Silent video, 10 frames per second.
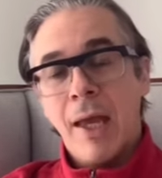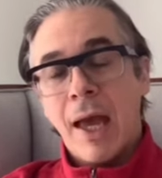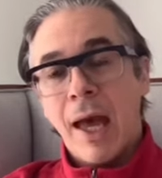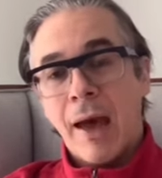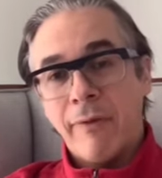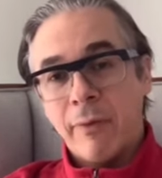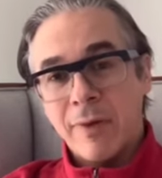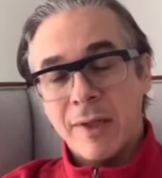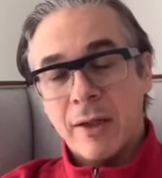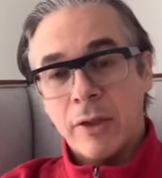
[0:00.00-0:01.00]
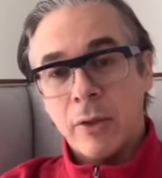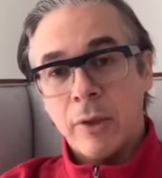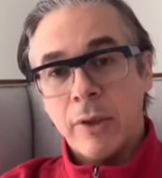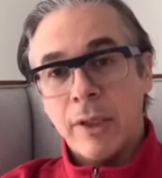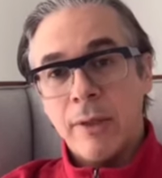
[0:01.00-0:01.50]
after we started using
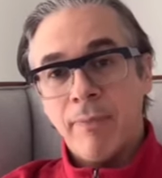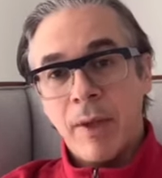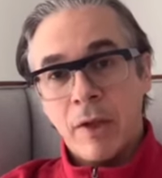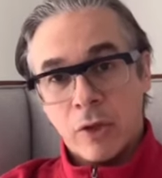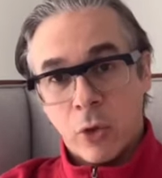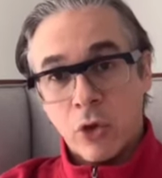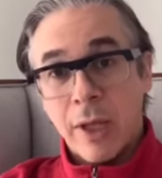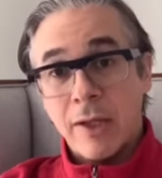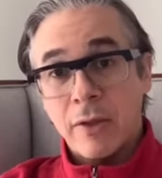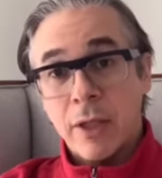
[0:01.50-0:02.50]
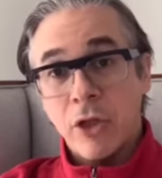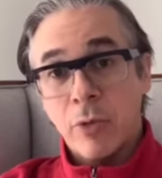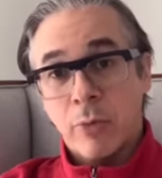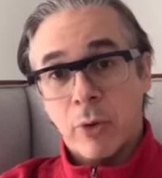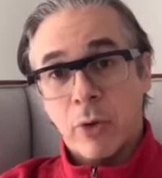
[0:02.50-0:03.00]
the social isolation
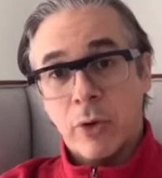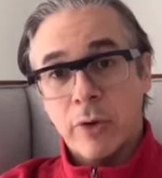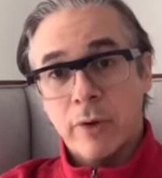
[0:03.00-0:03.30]
protocols.